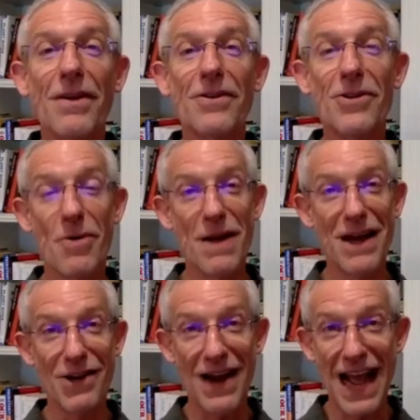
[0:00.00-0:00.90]
no
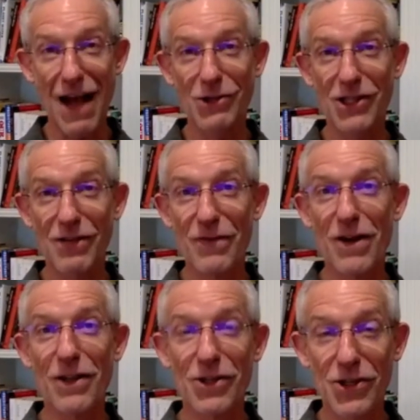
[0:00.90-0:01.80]
matter how
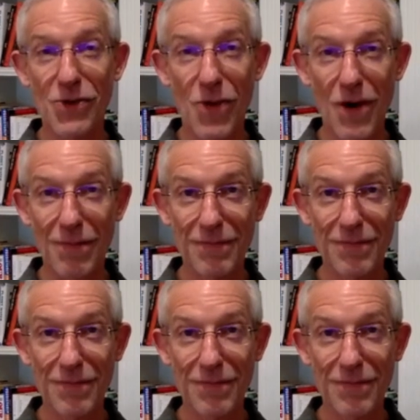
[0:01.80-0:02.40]
severe the storm.